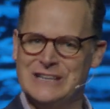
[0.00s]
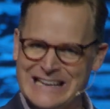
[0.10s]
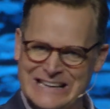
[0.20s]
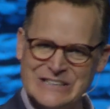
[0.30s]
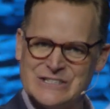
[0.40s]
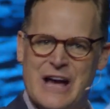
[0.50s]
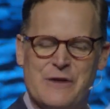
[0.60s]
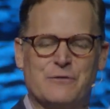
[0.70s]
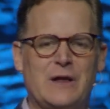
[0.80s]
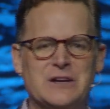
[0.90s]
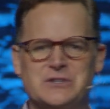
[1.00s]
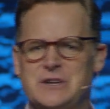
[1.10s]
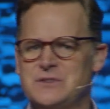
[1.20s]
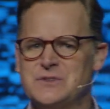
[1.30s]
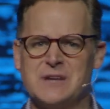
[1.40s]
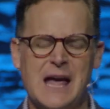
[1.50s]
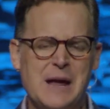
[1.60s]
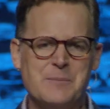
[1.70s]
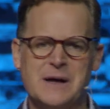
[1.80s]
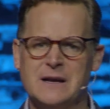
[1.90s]
Inside of flesh, Jesus
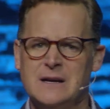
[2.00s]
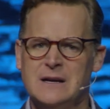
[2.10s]
came, but